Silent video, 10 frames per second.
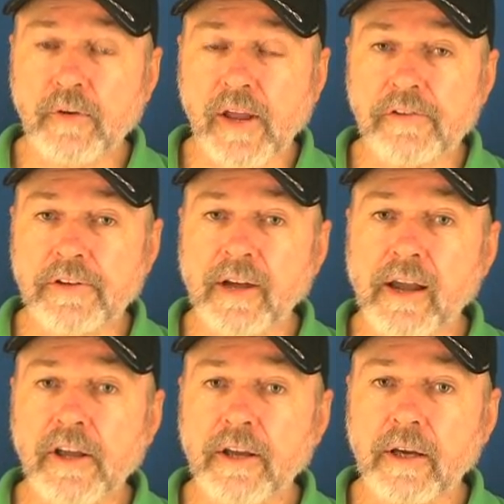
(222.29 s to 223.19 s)
a very
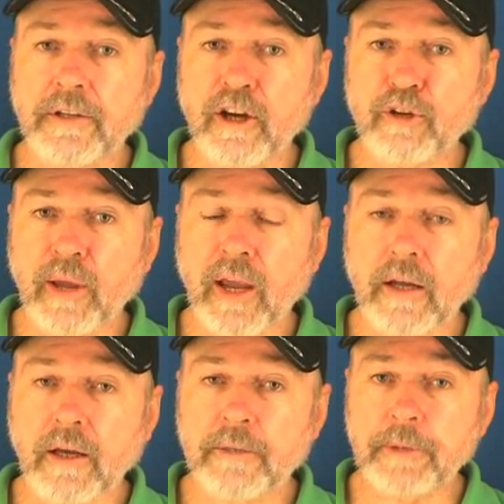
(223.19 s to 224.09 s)
entertaining
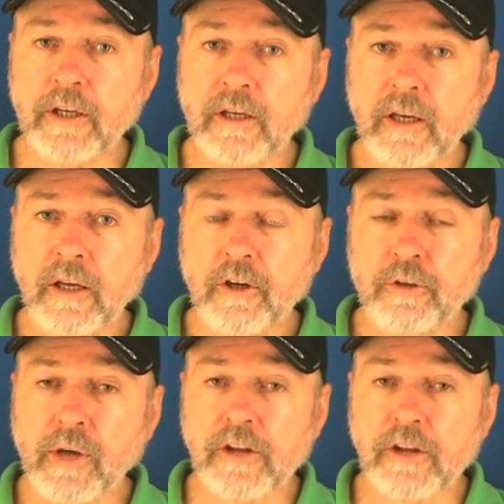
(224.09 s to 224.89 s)
young man, a hippie,